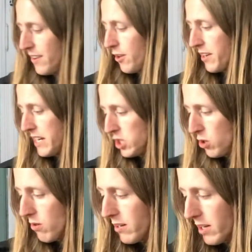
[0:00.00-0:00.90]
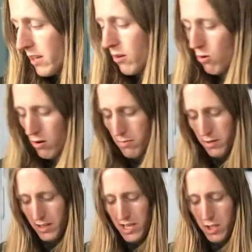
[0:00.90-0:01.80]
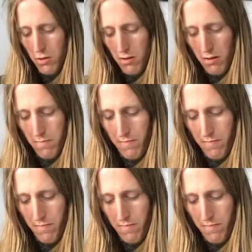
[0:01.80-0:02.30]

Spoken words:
Not issues like in corn, but tissues.